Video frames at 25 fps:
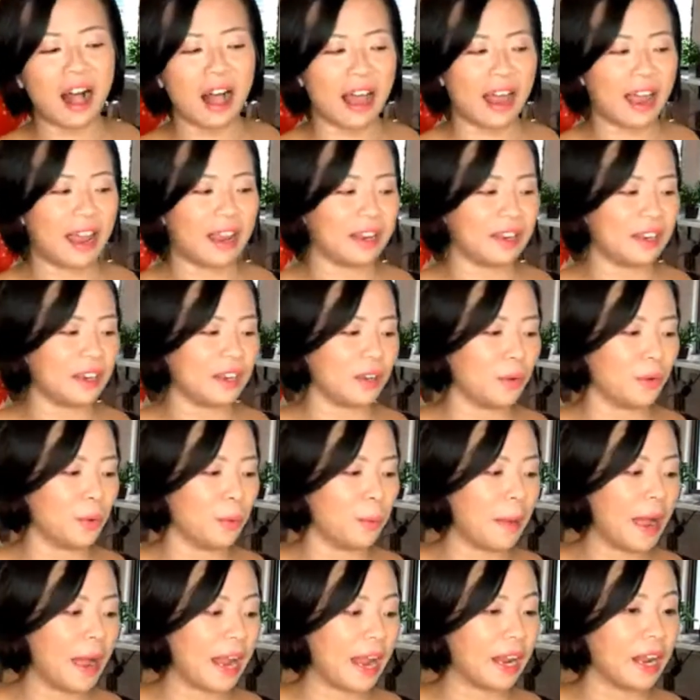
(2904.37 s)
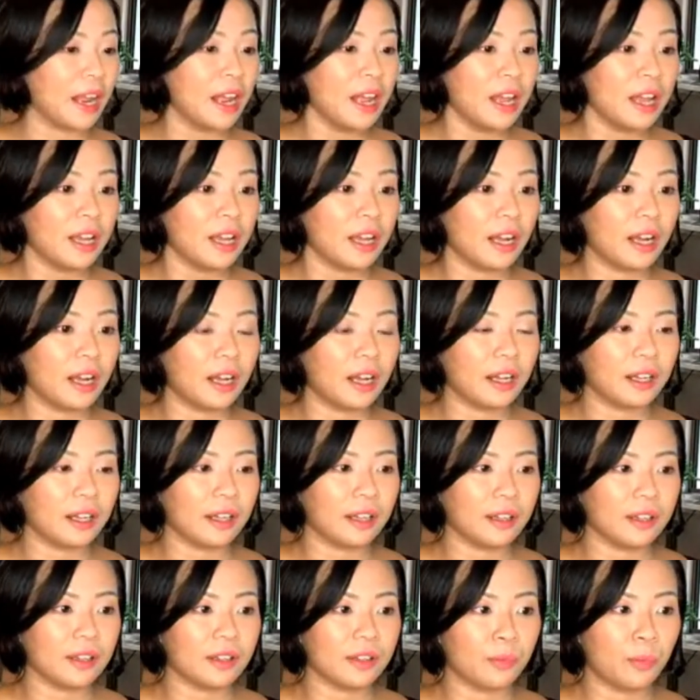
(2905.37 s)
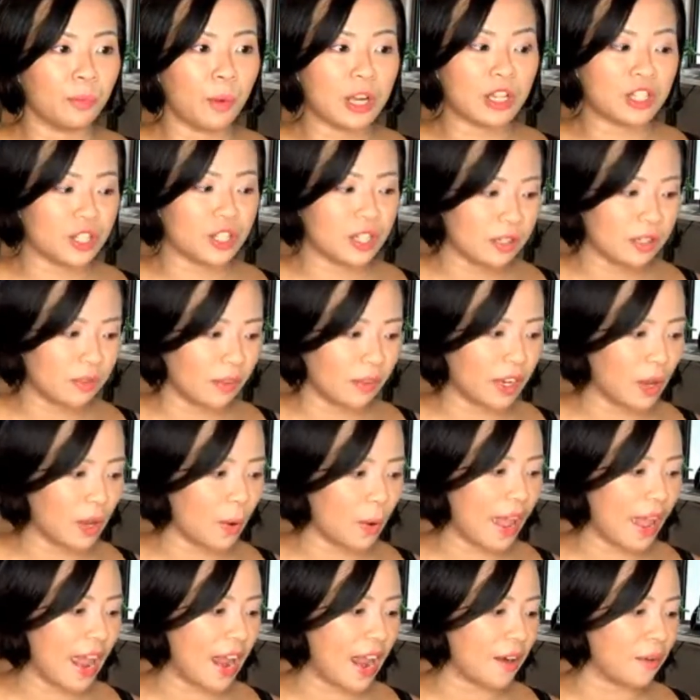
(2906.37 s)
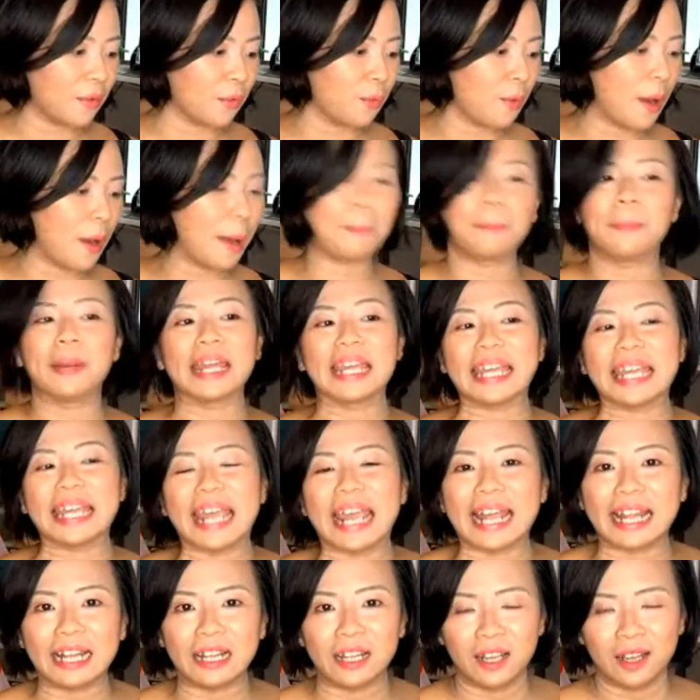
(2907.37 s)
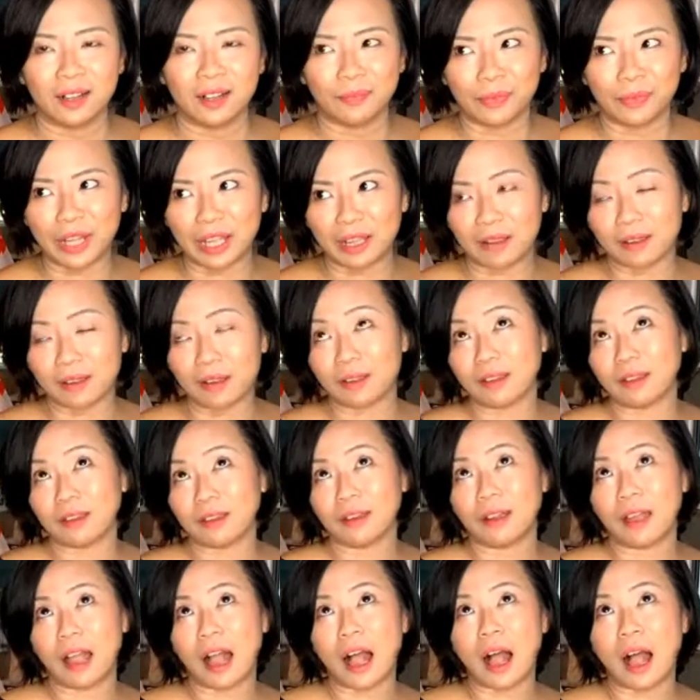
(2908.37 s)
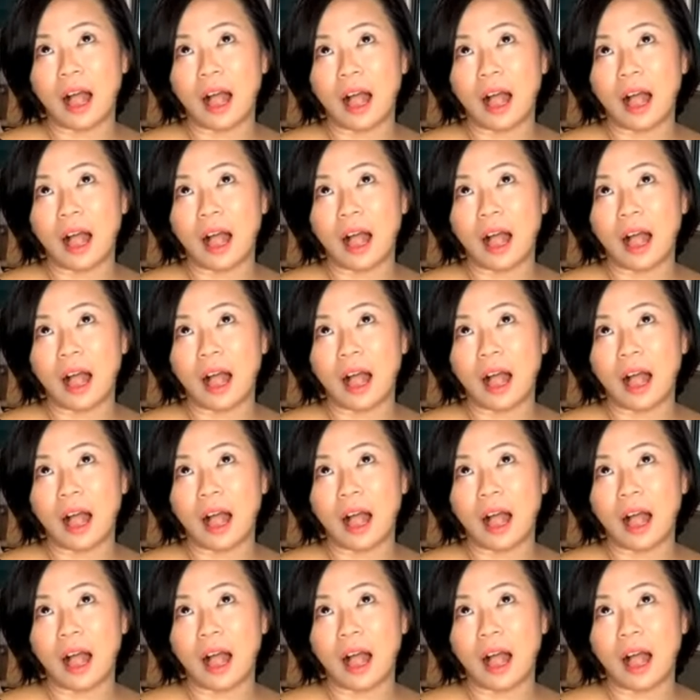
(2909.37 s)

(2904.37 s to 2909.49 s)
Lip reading: and you might watch this video and replicate the